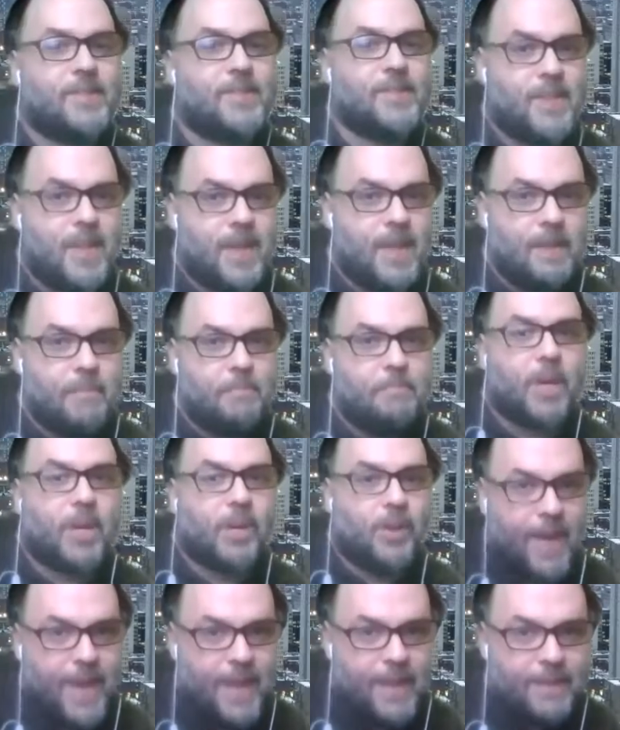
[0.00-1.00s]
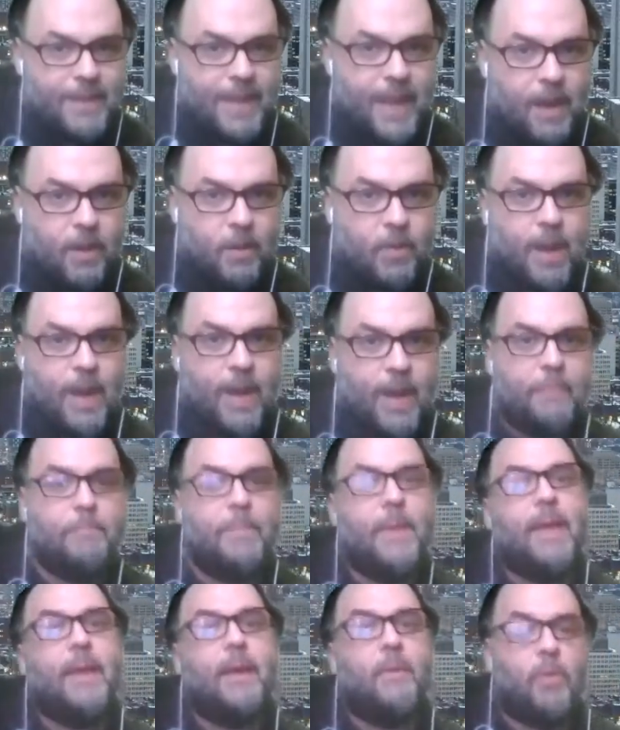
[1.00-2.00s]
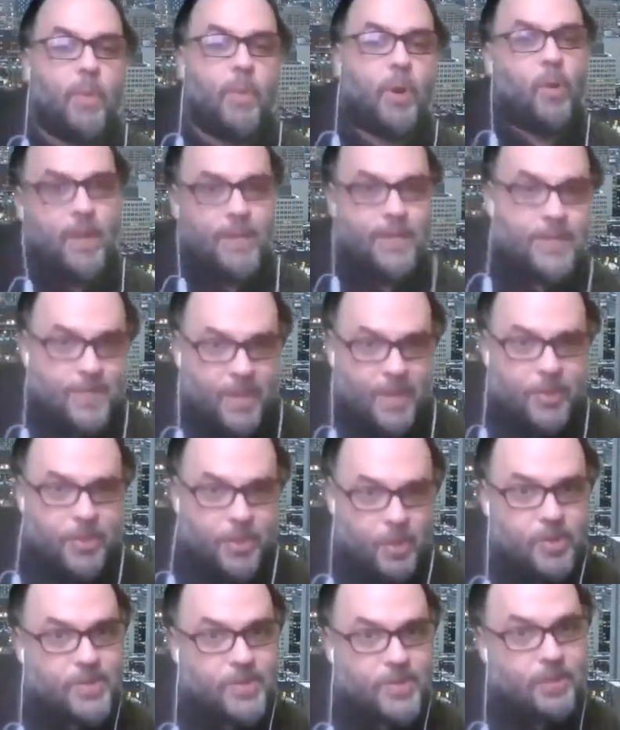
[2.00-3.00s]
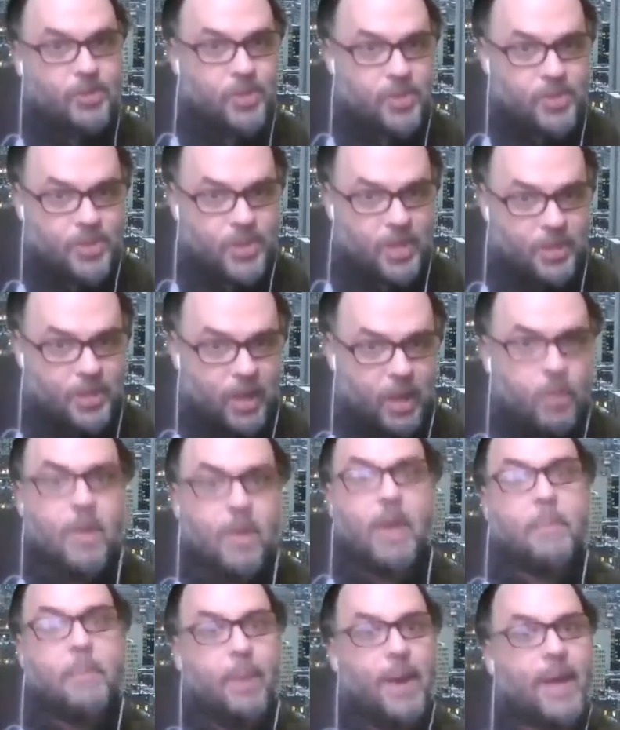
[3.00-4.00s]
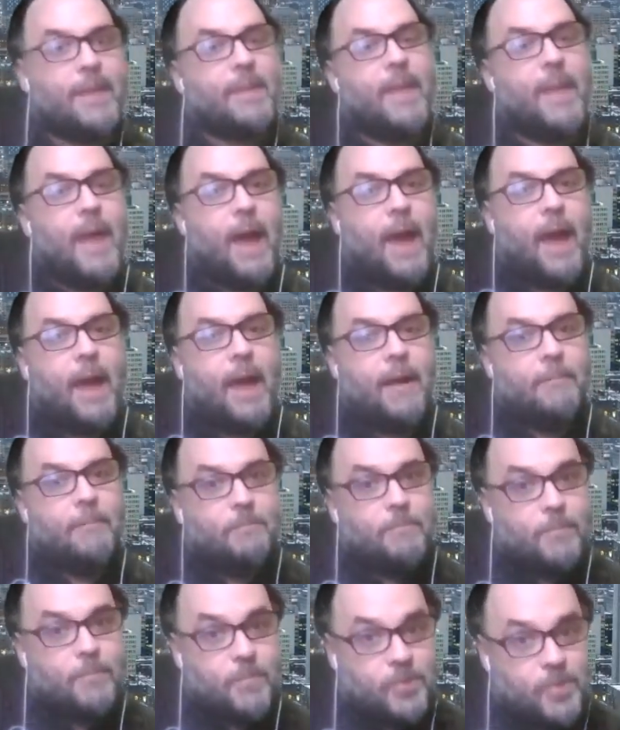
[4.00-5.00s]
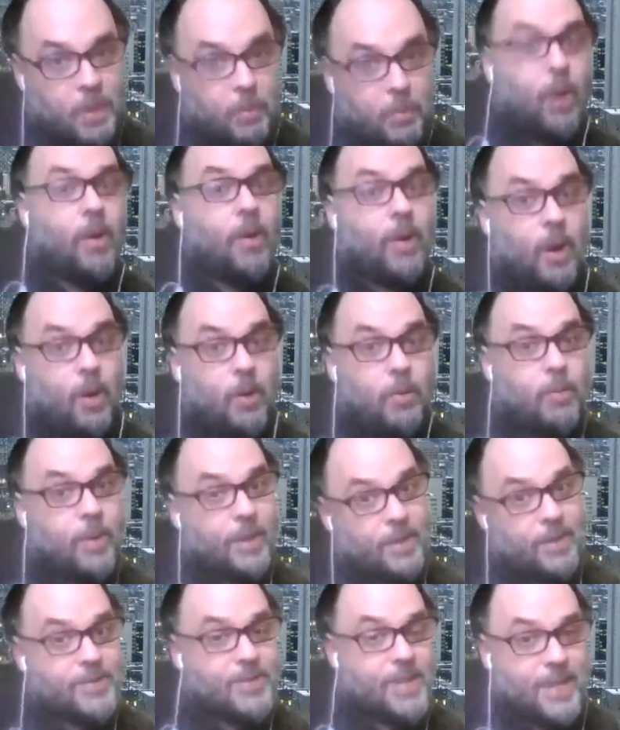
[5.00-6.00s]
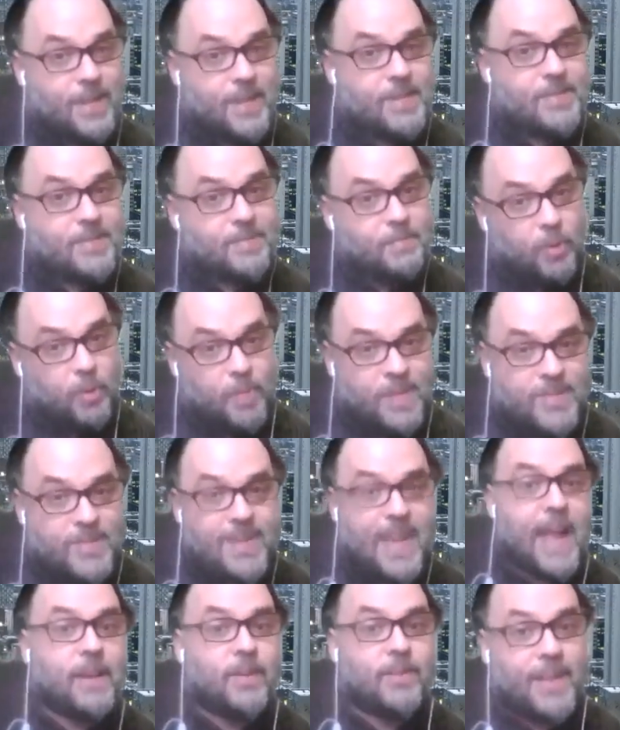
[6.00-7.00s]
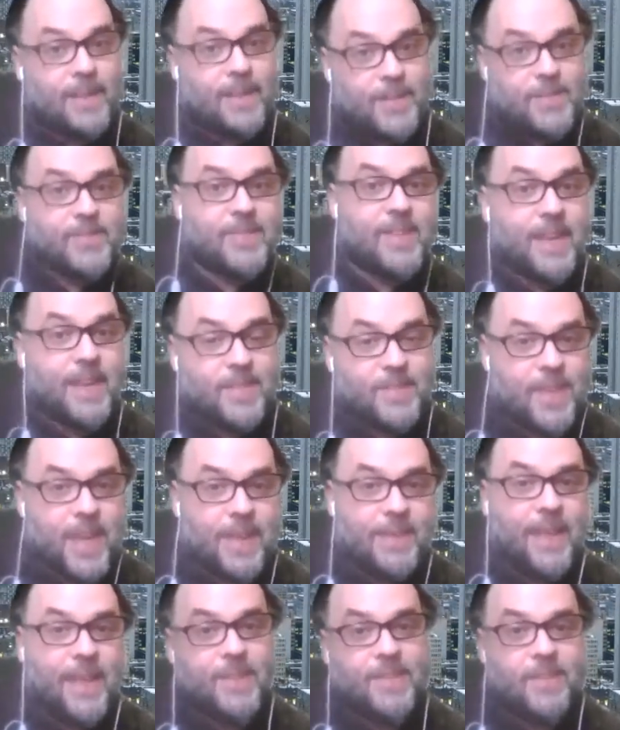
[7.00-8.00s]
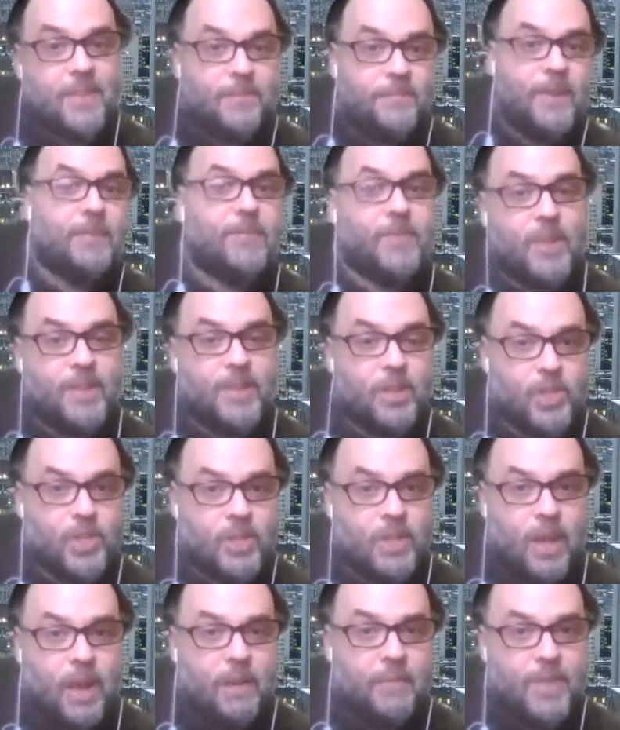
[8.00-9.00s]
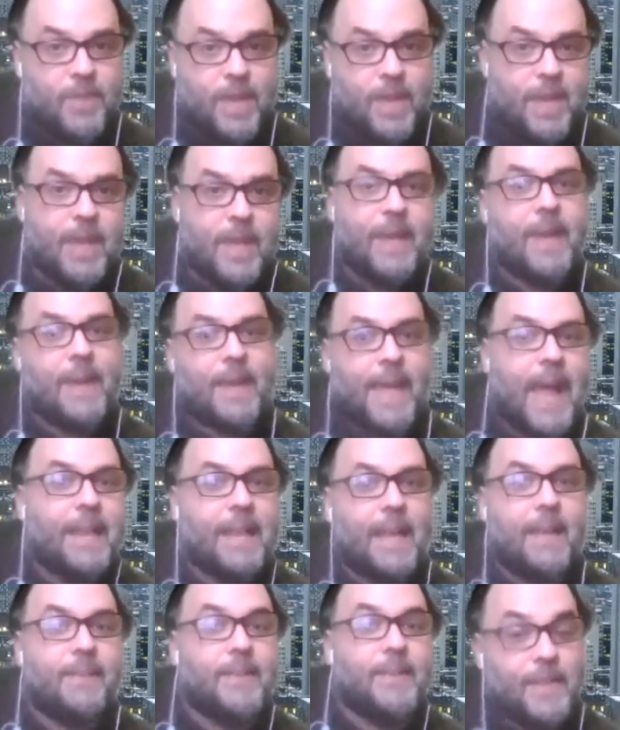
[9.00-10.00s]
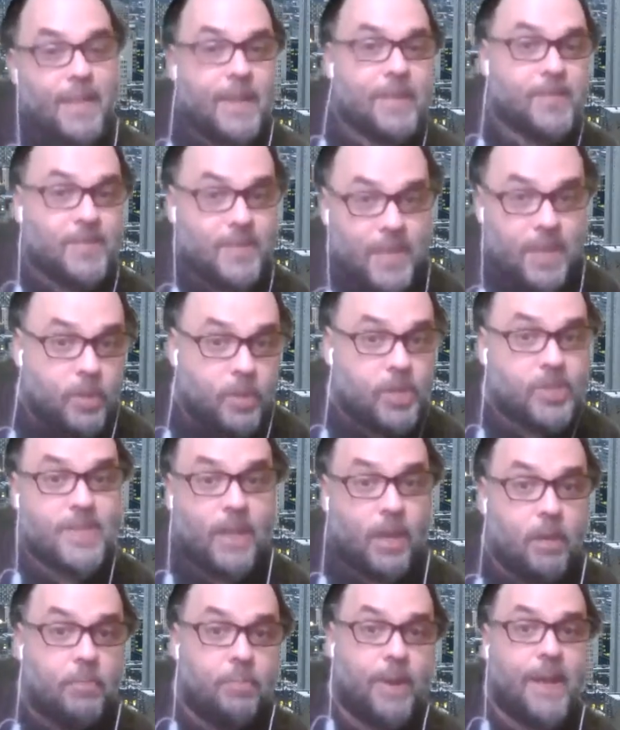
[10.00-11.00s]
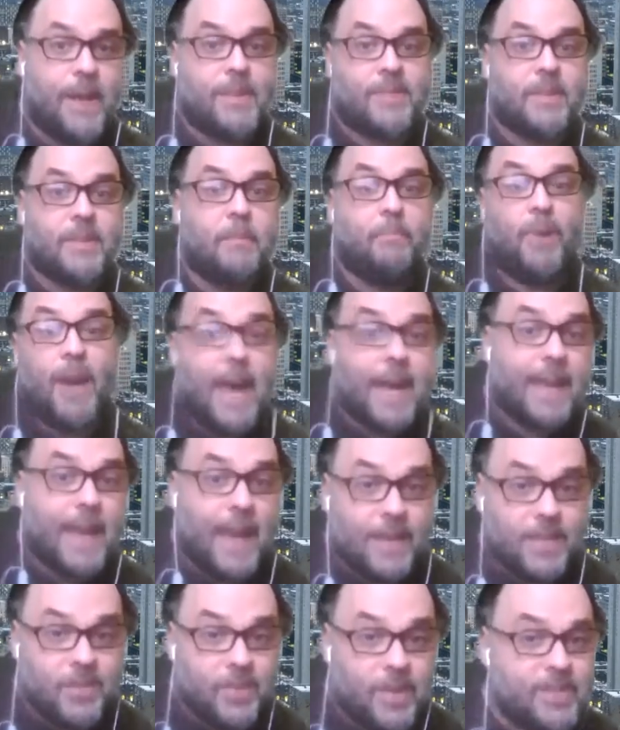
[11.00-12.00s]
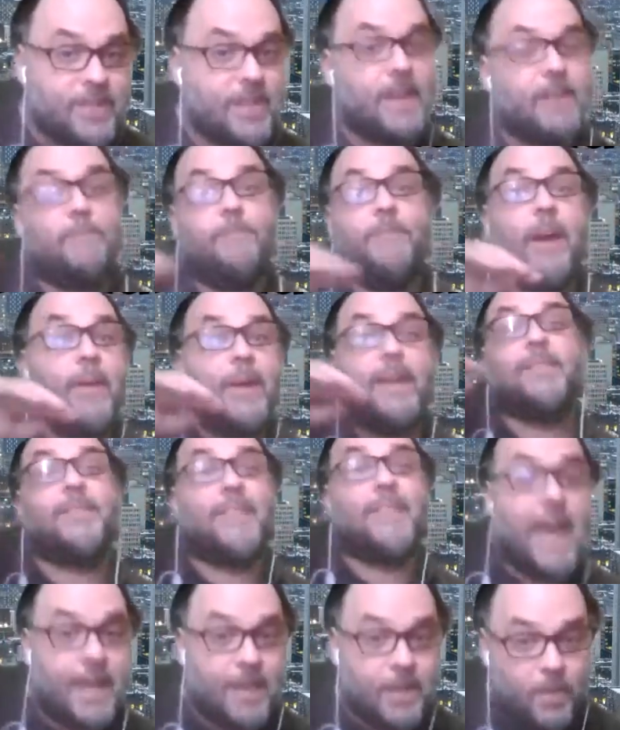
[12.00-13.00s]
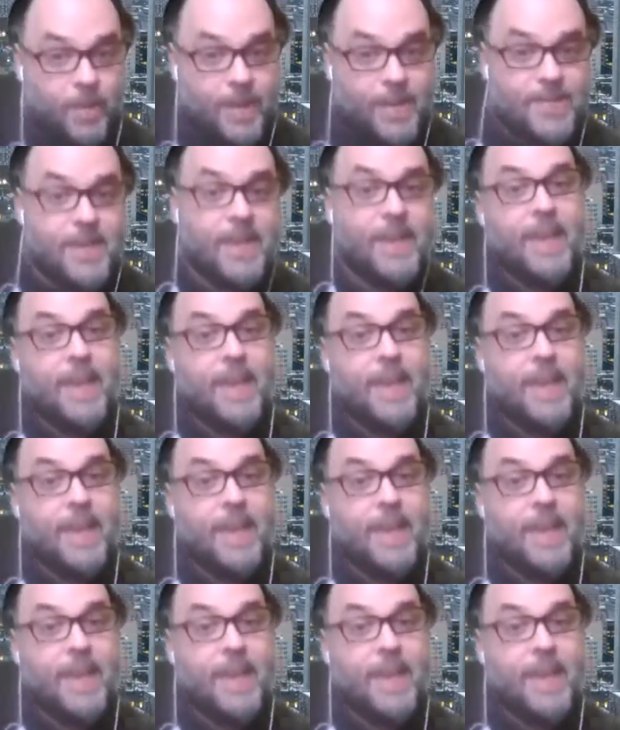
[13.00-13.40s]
C. McLean. Now, we're recording this on Thursday, just so you know, but tomorrow, when you see this, will be Saturday the 6th, and that is the 5th edition of the Gala Dynastie, which celebrates Black excellence in various categories.